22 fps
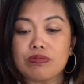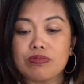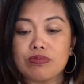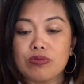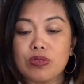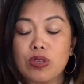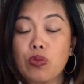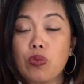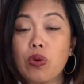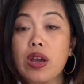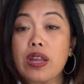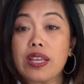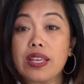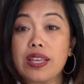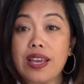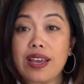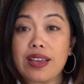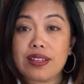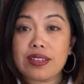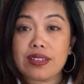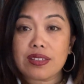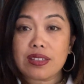we want to
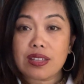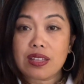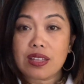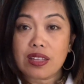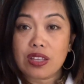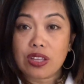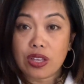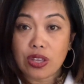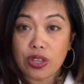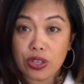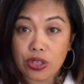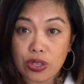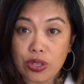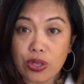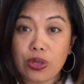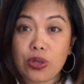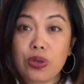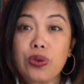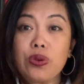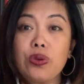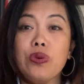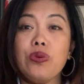get
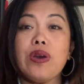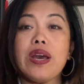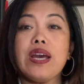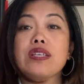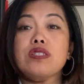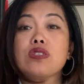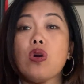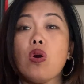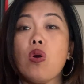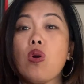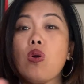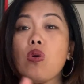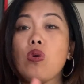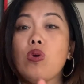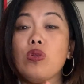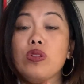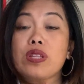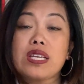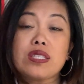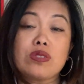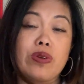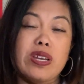you as a whole.
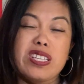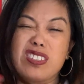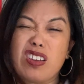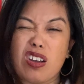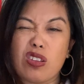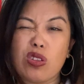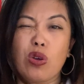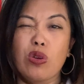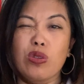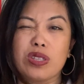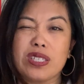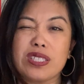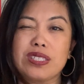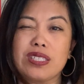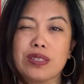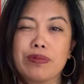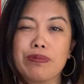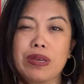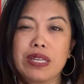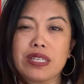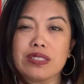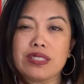That's why it's called holistic
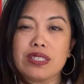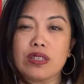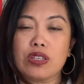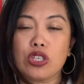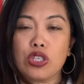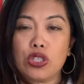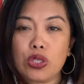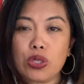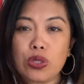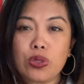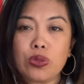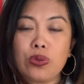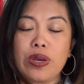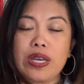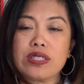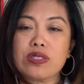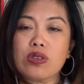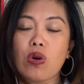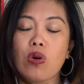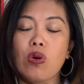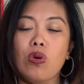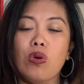medicine. You
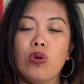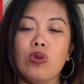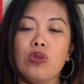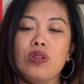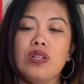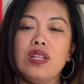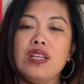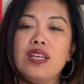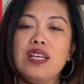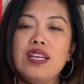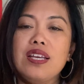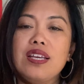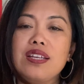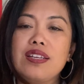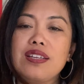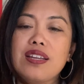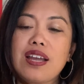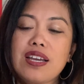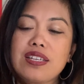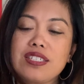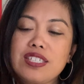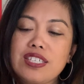as a whole,
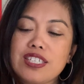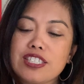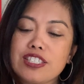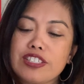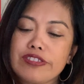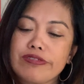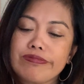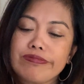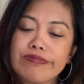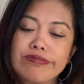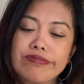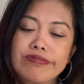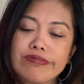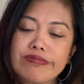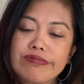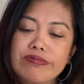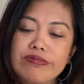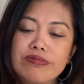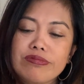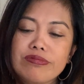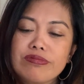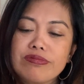not just
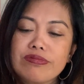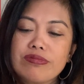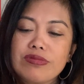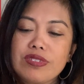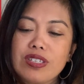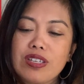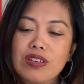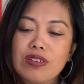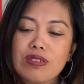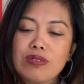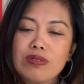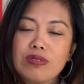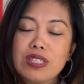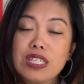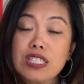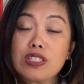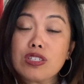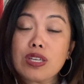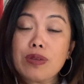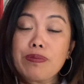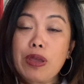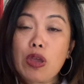let's
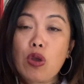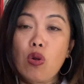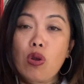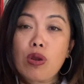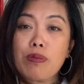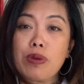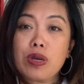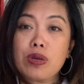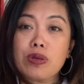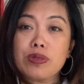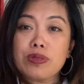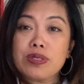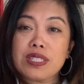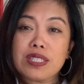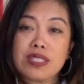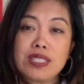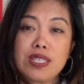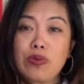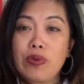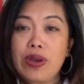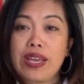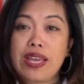look at my hormones and
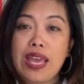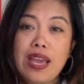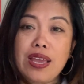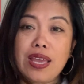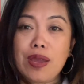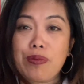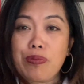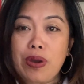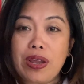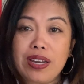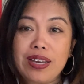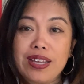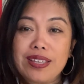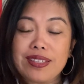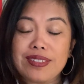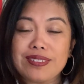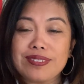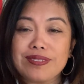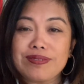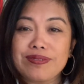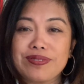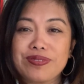see why I can't get pregnant.
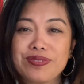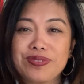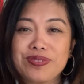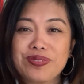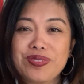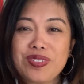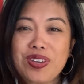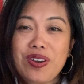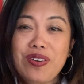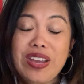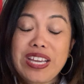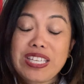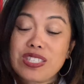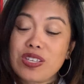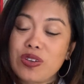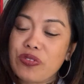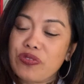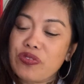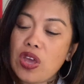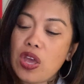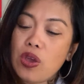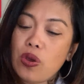All right.
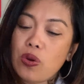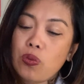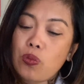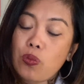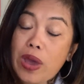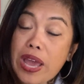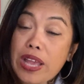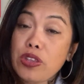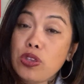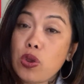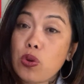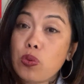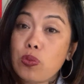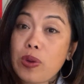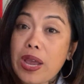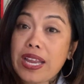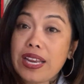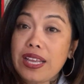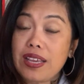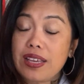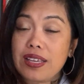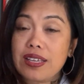So when you're
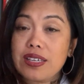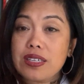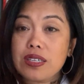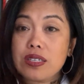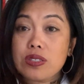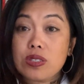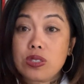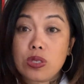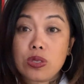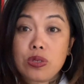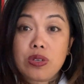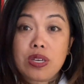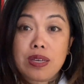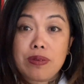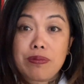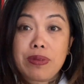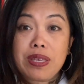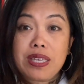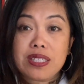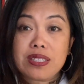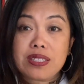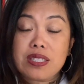ready to
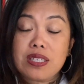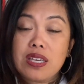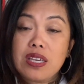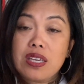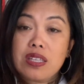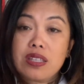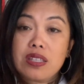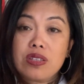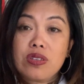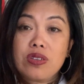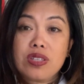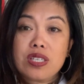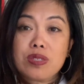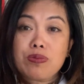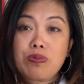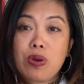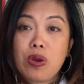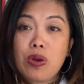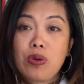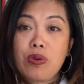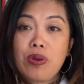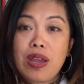commit to this
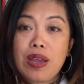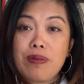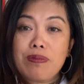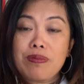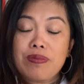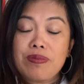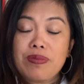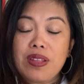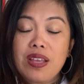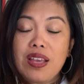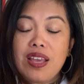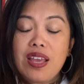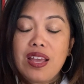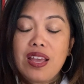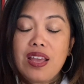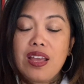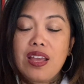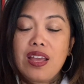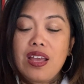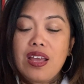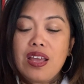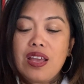program,
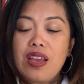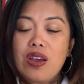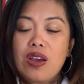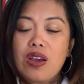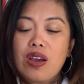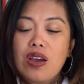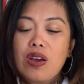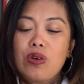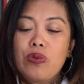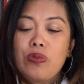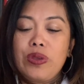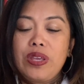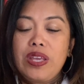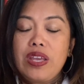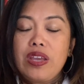we